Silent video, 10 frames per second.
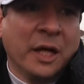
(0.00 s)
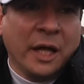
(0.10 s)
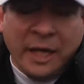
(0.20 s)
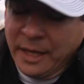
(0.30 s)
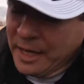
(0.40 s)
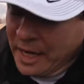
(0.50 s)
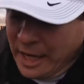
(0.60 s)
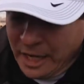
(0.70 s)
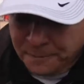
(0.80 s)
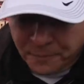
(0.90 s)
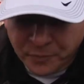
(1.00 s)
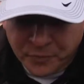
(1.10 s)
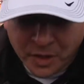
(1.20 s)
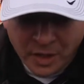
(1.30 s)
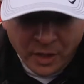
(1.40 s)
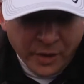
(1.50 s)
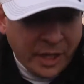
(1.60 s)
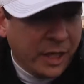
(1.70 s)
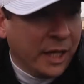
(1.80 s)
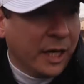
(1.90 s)
and um, you know,
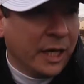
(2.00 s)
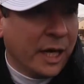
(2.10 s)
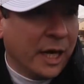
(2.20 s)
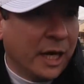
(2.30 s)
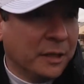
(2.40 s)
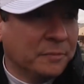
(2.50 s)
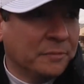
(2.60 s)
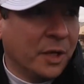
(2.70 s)
and, and then uh,